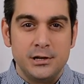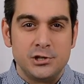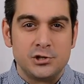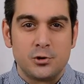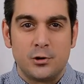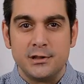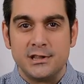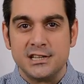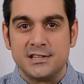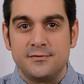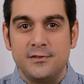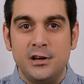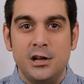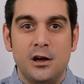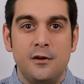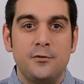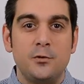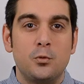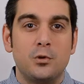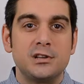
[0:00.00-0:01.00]
enjoyed this video.
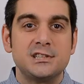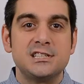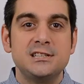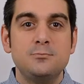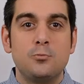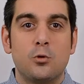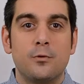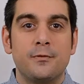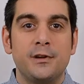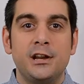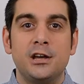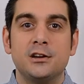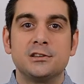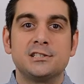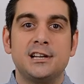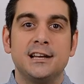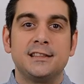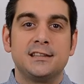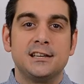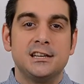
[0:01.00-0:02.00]
If you want to see more videos
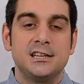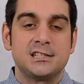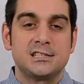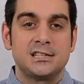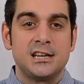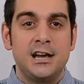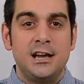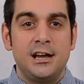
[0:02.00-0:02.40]
like this,